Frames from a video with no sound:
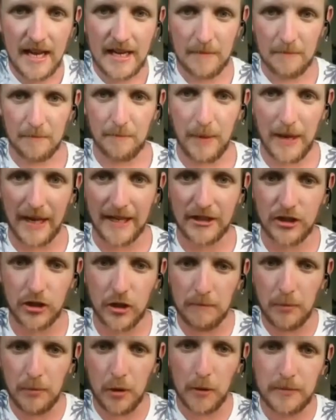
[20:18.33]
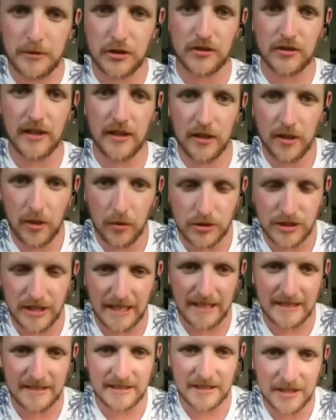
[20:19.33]
And big jump up, drill those
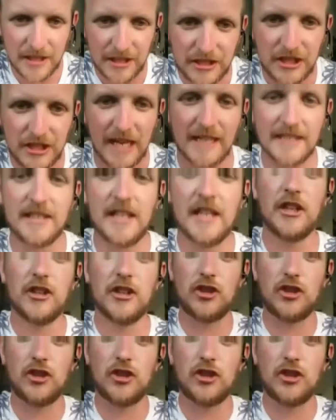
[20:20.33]
knees into the chest,